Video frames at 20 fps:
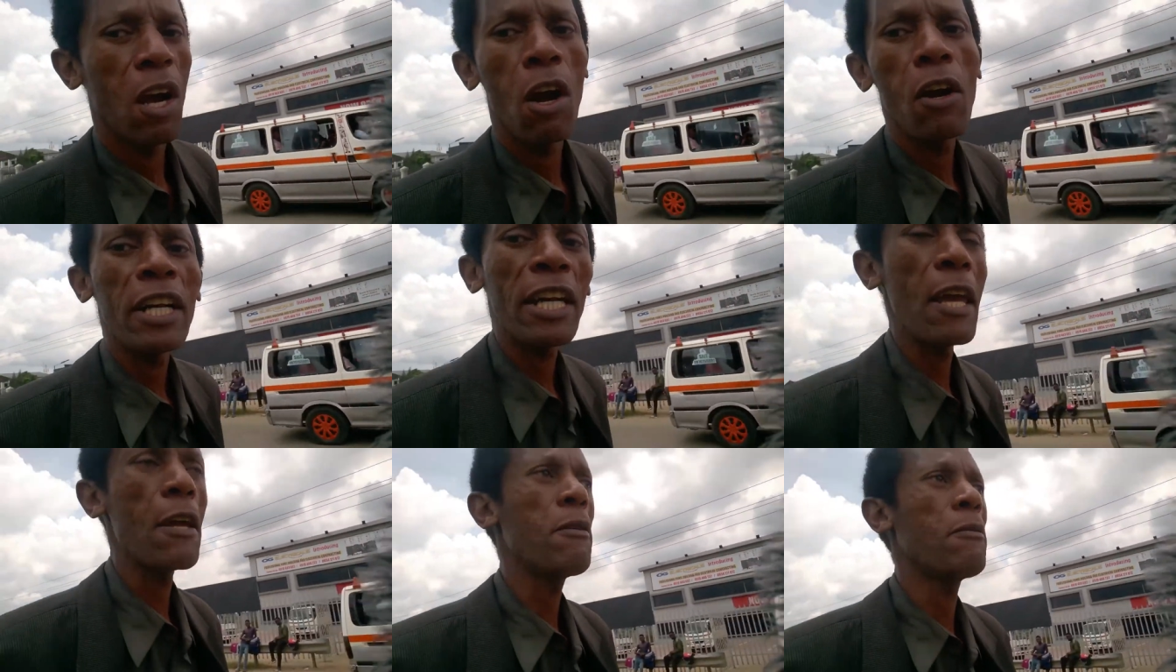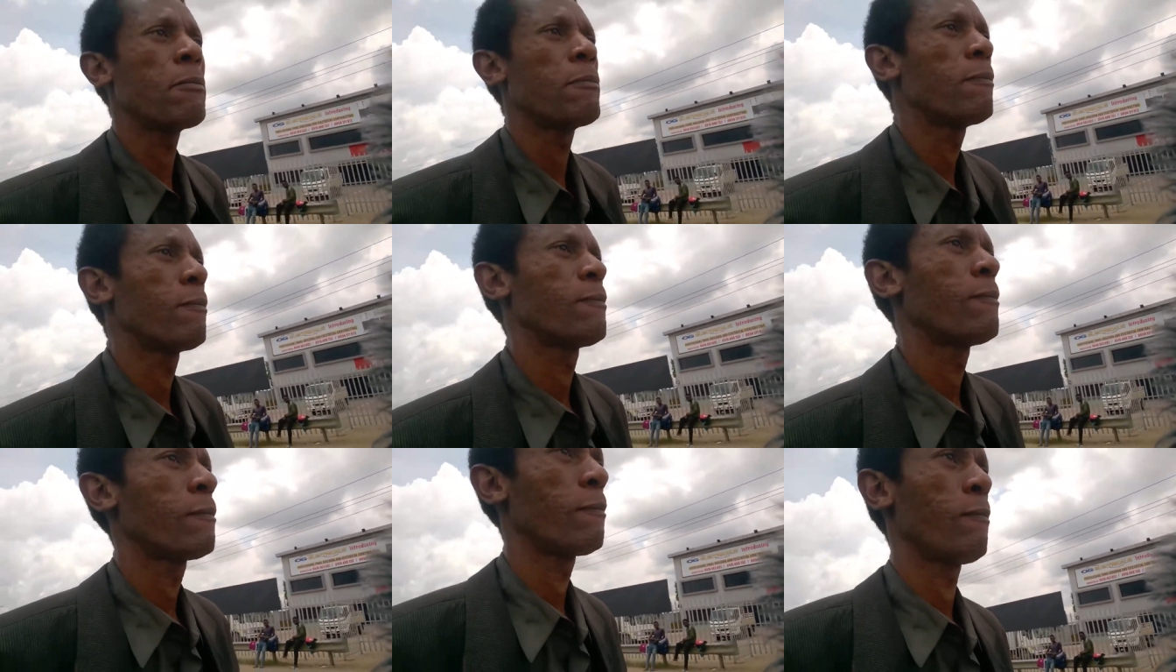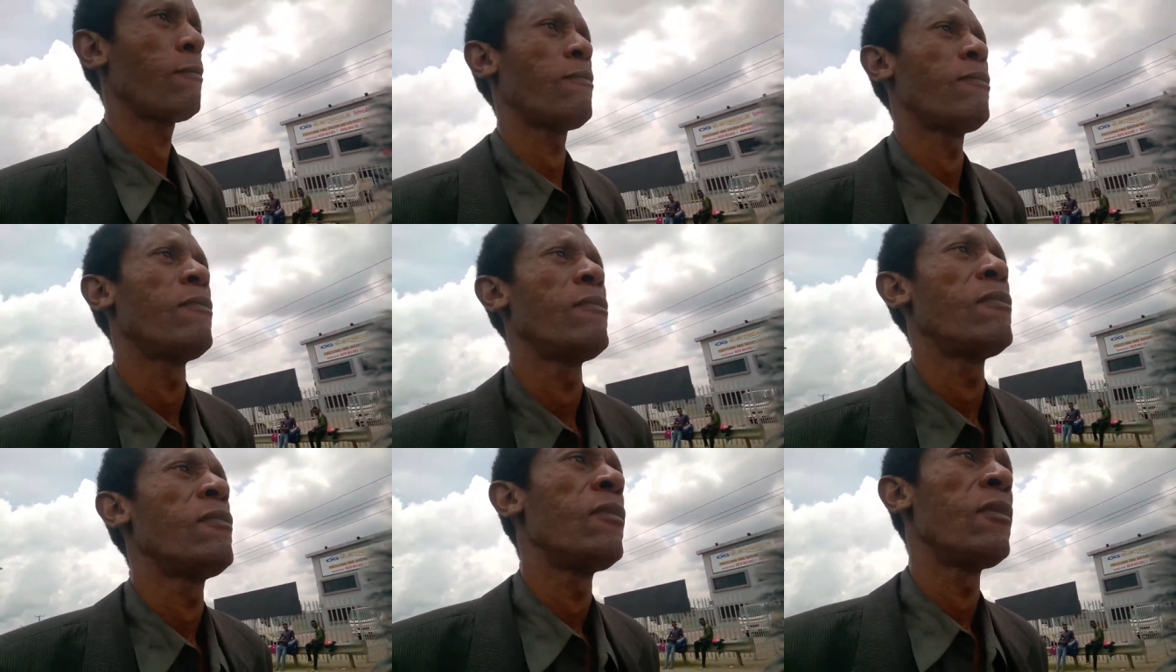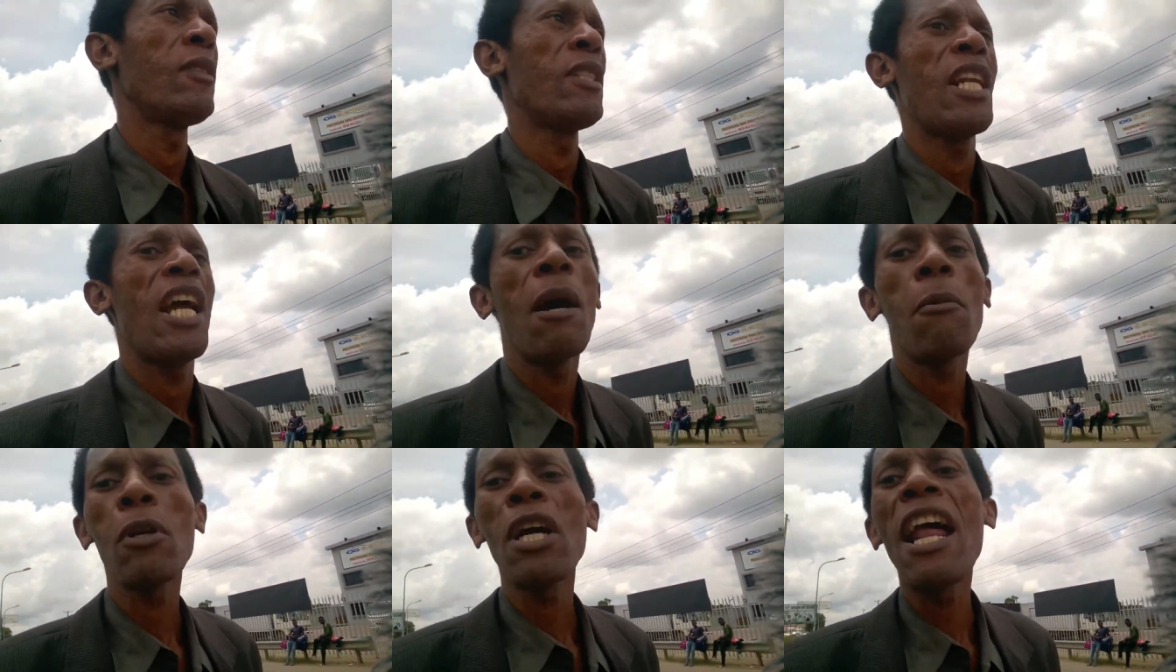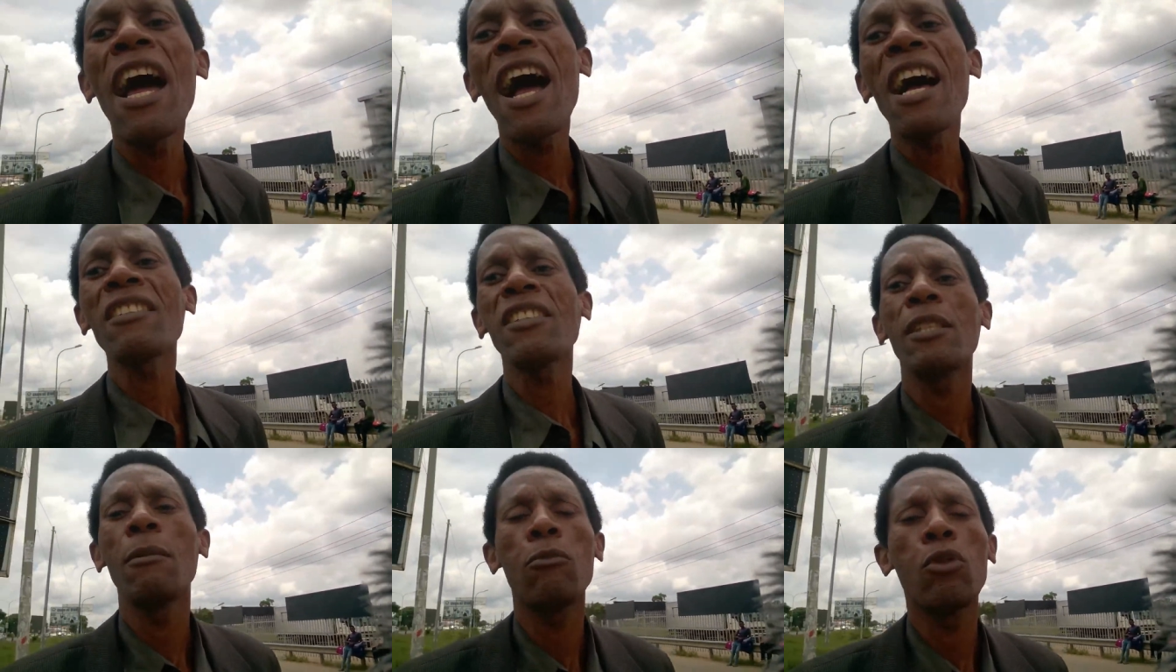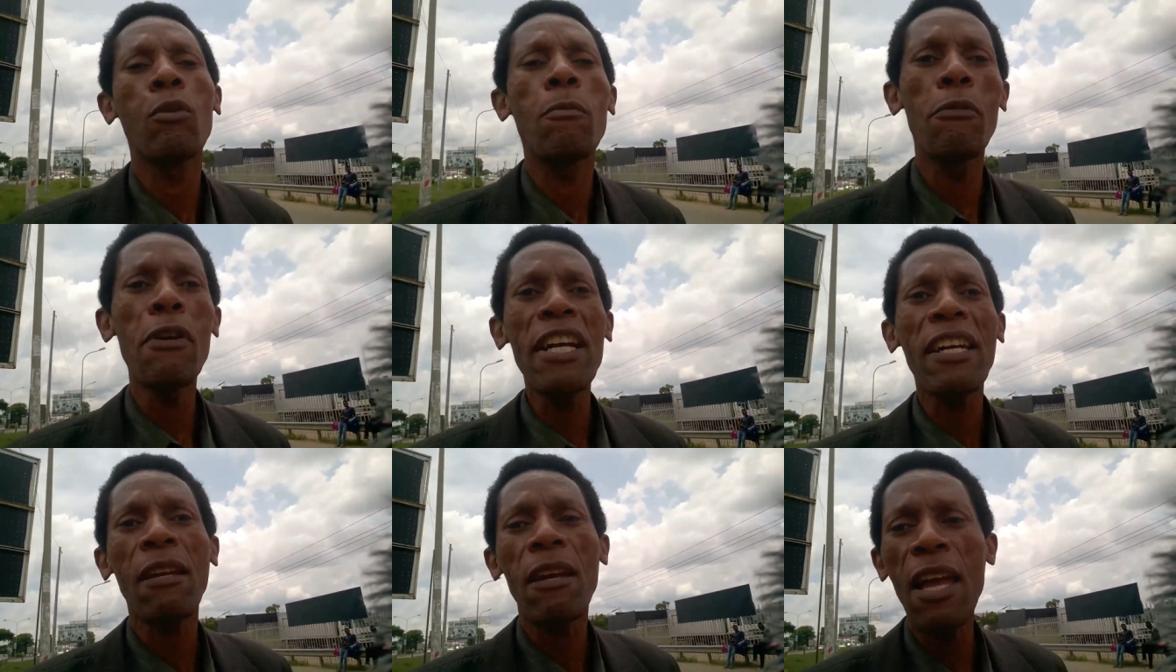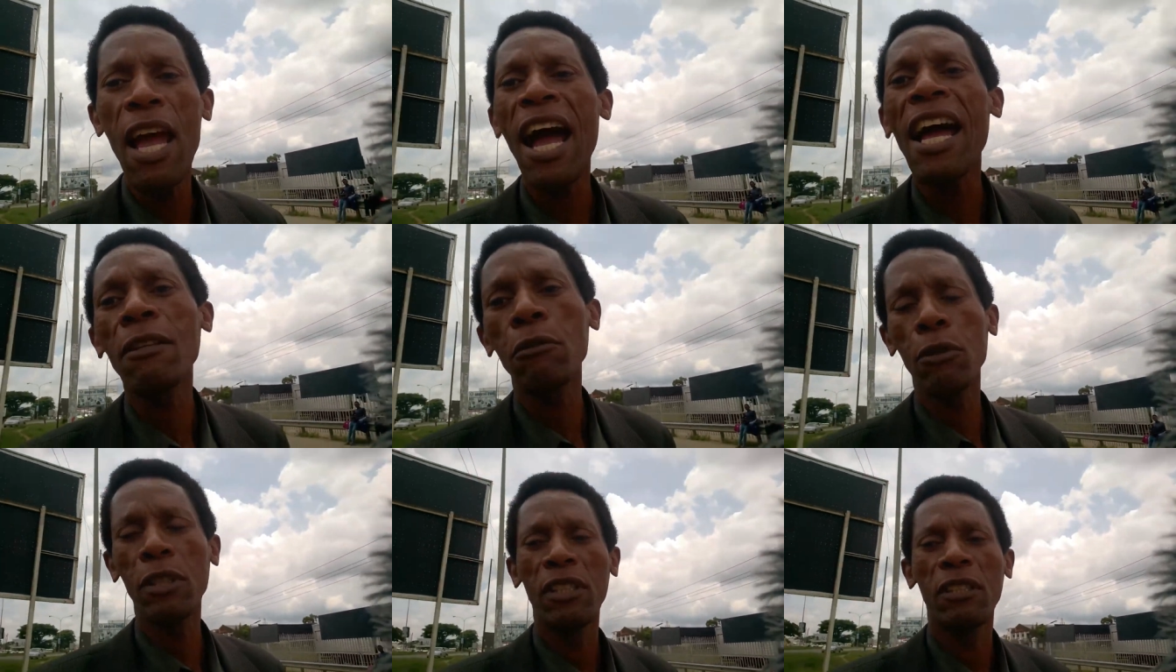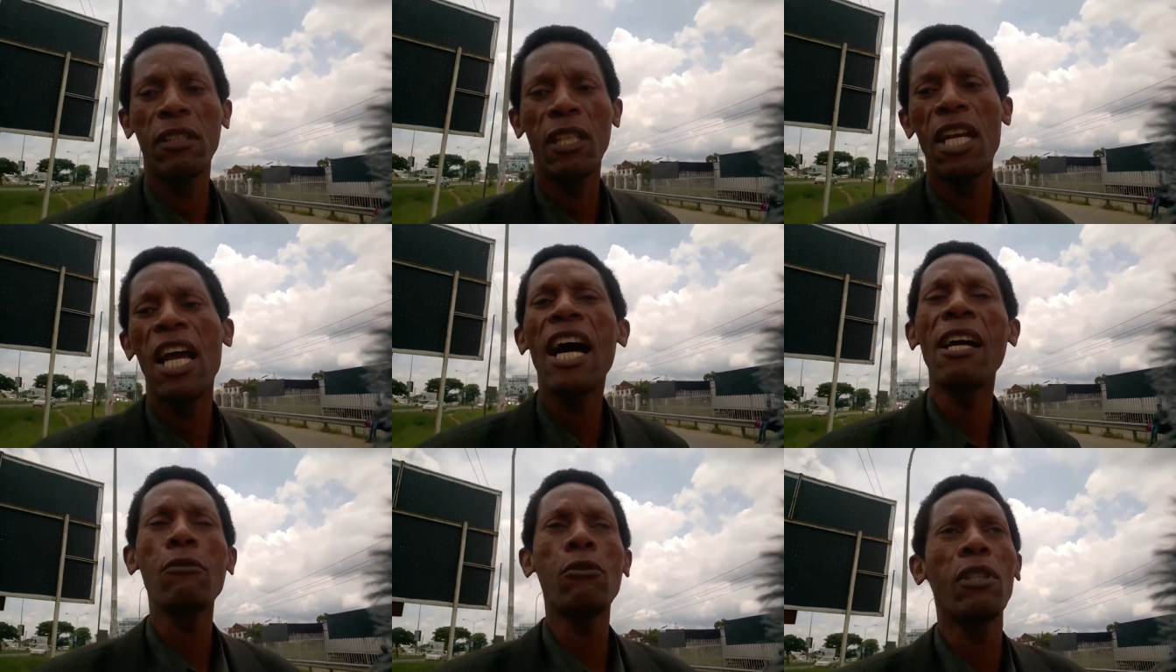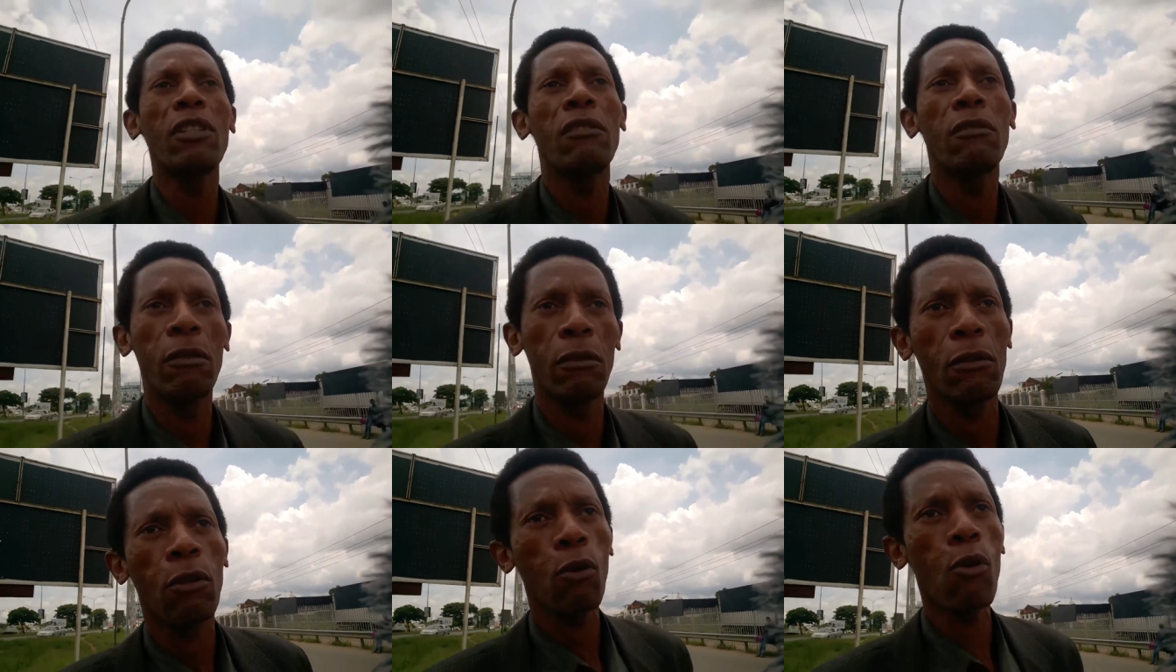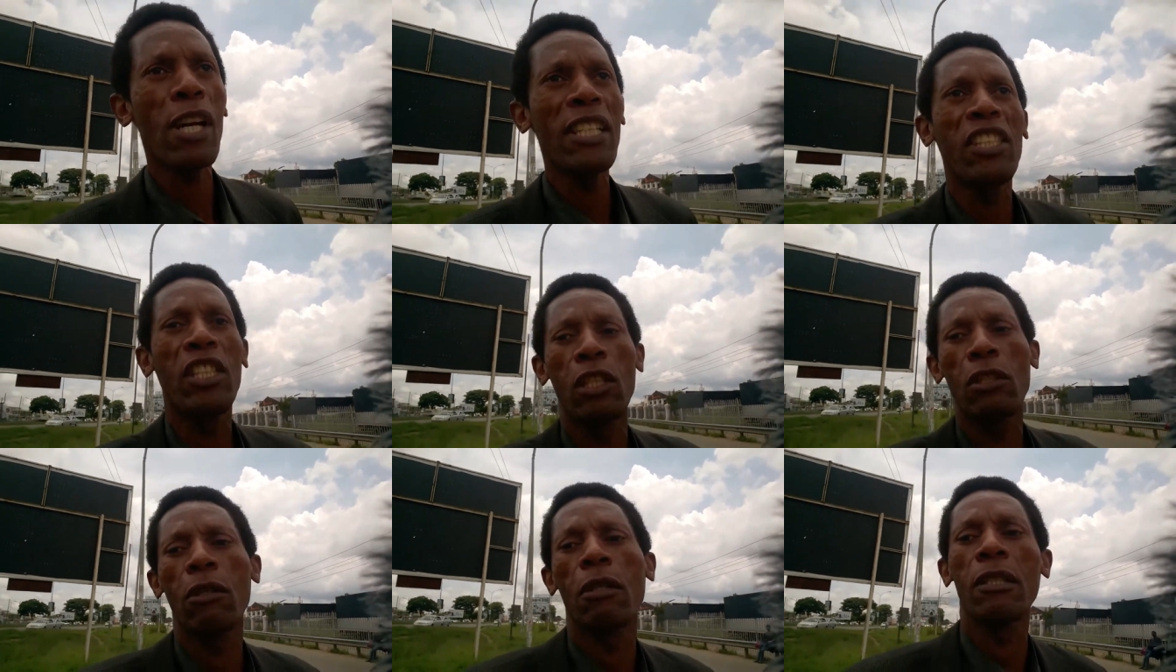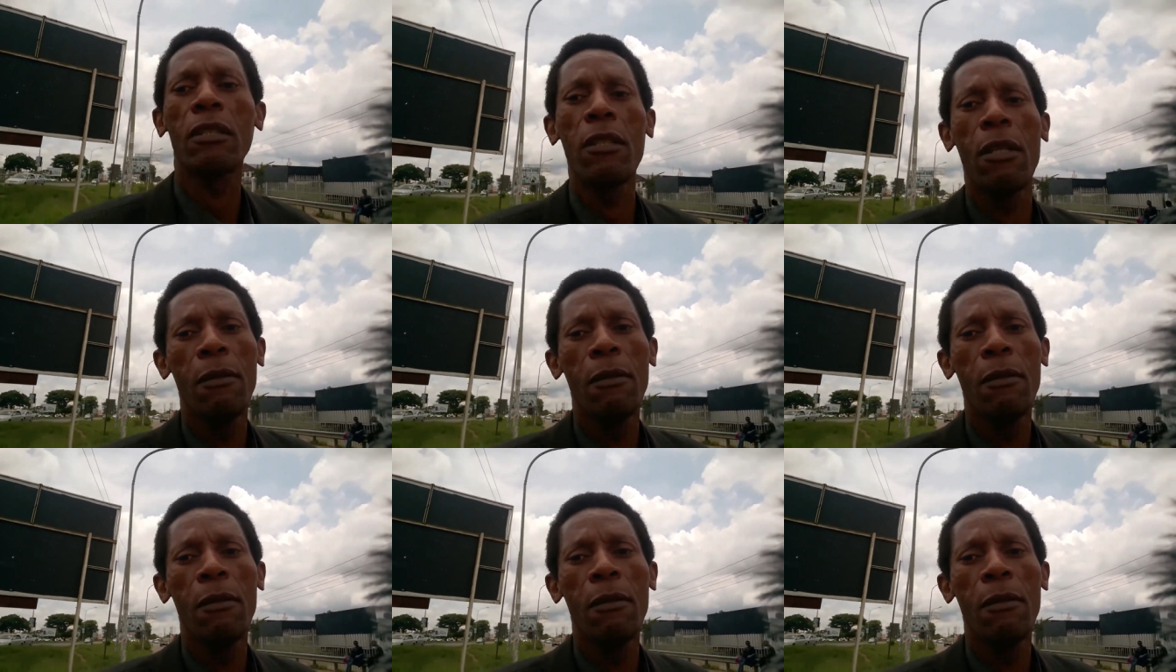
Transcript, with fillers: Okay. I'm gonna ask them to break a hundred kwacha note.